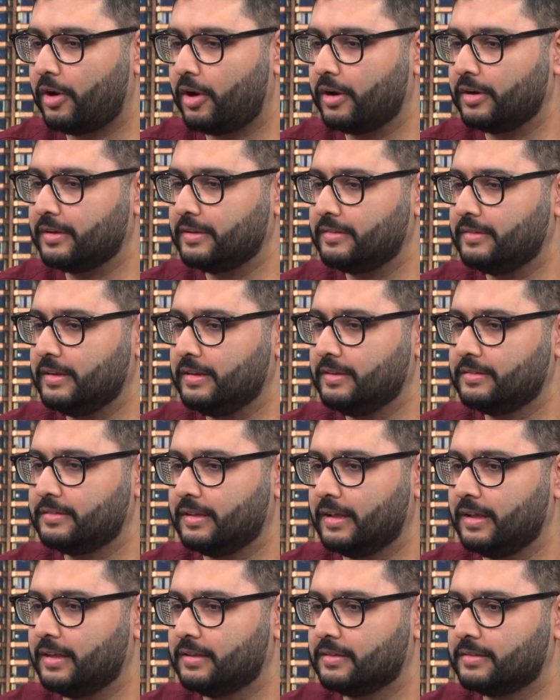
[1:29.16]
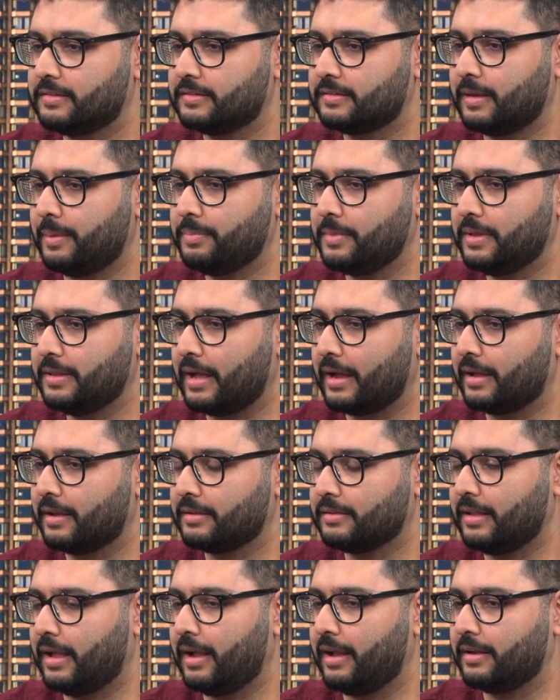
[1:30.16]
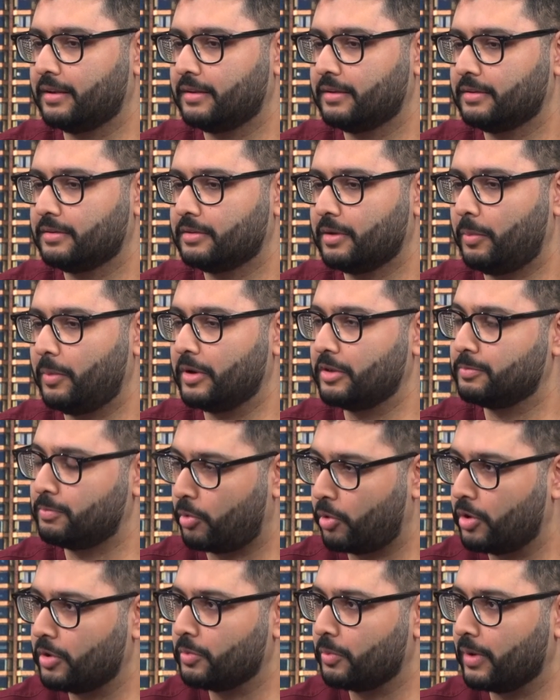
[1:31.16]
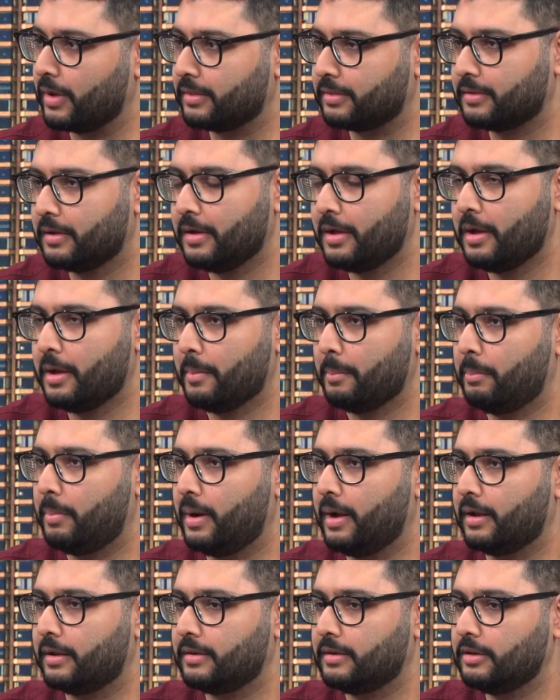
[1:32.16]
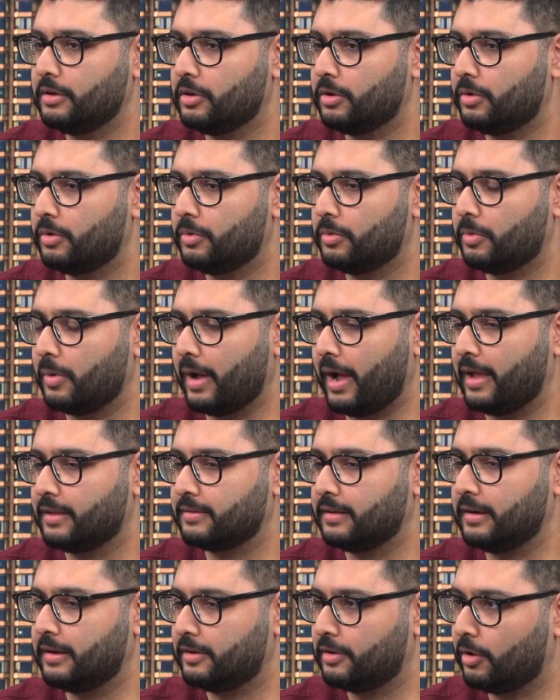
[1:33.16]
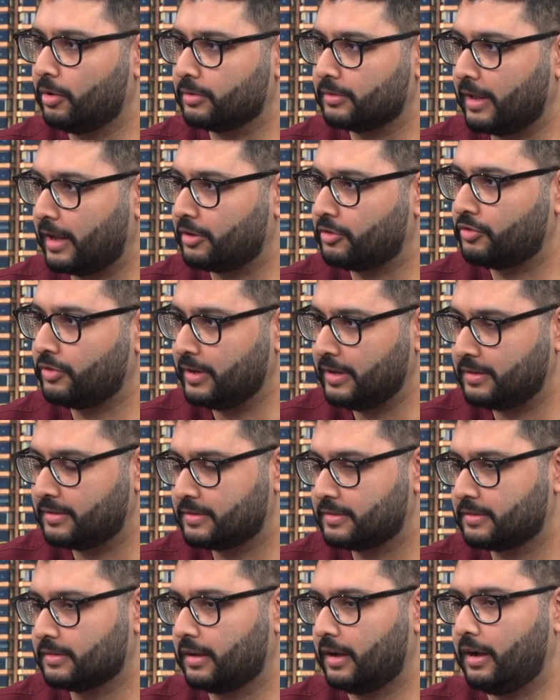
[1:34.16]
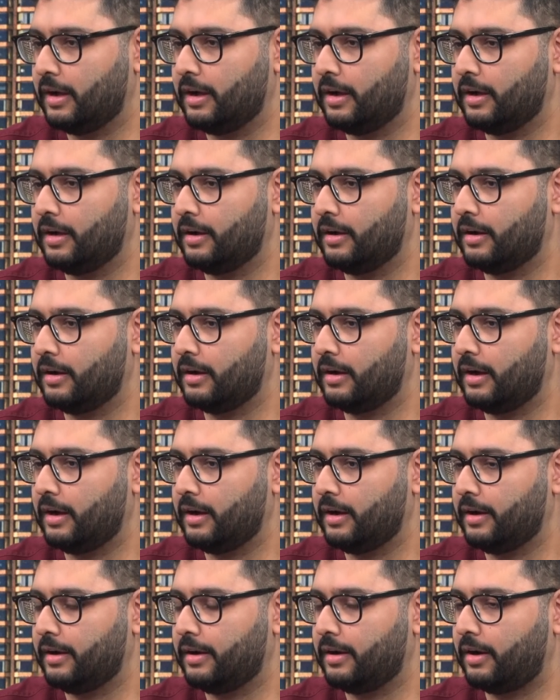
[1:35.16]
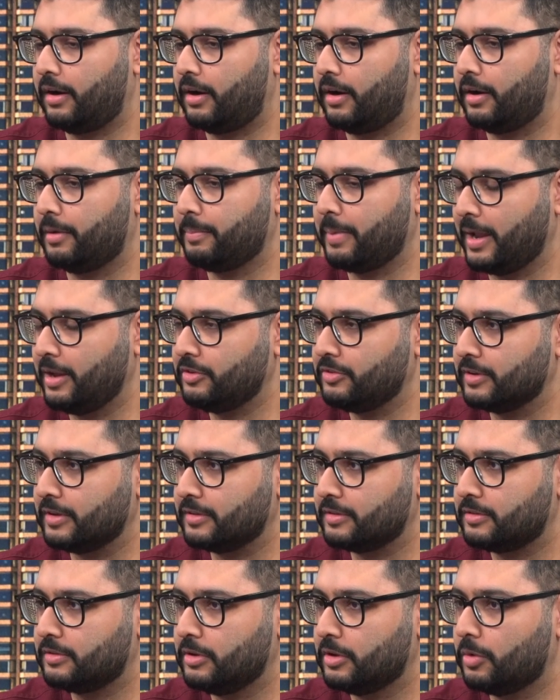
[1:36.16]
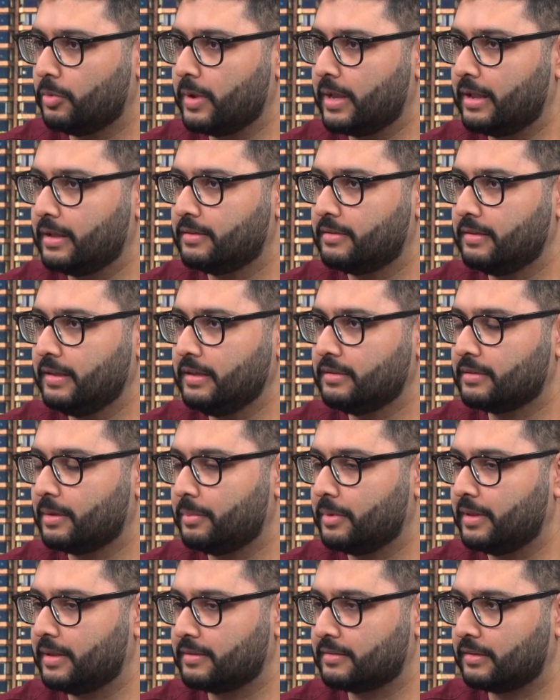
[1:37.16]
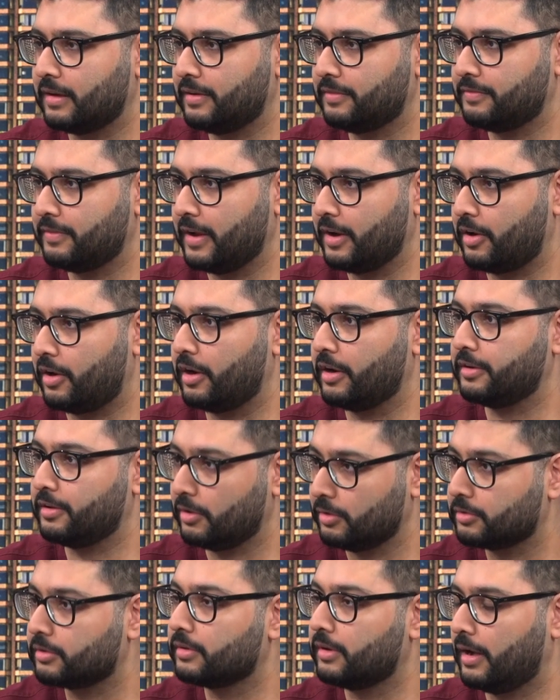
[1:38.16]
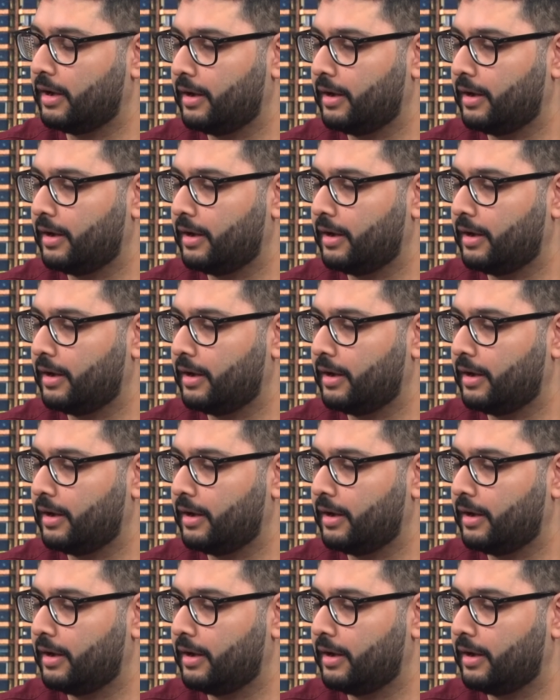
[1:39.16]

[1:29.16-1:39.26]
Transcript: heart disease is something that someone is born with, but as an adult that treats our patients, we can see some of this stuff in our adult